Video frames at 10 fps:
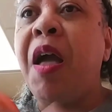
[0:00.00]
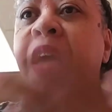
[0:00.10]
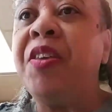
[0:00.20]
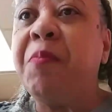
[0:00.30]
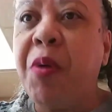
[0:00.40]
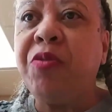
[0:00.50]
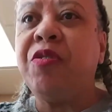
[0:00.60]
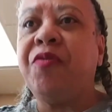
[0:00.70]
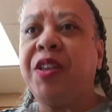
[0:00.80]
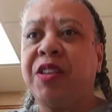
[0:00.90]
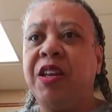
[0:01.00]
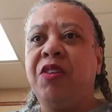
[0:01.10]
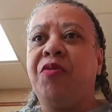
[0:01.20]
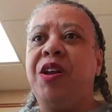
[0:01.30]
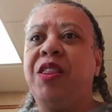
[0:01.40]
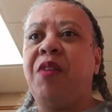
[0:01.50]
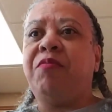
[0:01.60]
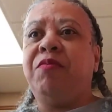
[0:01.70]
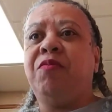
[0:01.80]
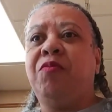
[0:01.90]
I think most of us can agree that
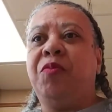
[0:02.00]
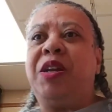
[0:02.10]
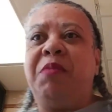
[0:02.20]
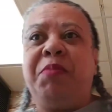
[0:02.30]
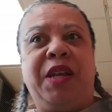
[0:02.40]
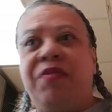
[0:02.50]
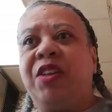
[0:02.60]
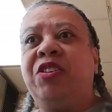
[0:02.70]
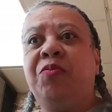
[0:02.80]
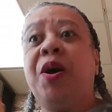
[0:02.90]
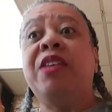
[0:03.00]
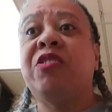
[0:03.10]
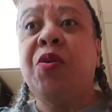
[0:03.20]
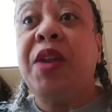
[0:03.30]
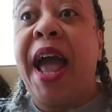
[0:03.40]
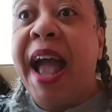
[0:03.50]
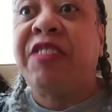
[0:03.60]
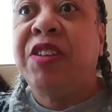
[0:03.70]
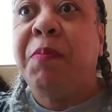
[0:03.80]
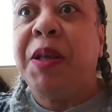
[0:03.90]
we didn't believe that she was going to
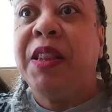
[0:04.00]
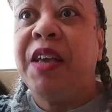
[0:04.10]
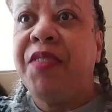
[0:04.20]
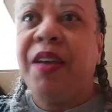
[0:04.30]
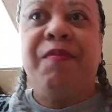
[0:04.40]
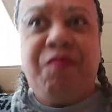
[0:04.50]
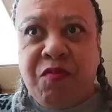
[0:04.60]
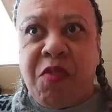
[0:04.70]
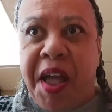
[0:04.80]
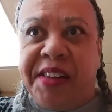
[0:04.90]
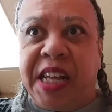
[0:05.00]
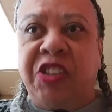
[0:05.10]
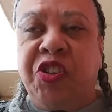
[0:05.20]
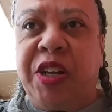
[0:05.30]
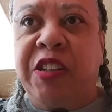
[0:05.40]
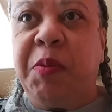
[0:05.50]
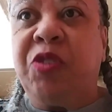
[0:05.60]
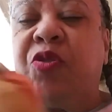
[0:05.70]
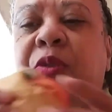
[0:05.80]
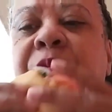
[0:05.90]
actually be leaving, and that turned out to be
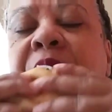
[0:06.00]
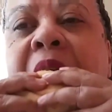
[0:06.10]
true.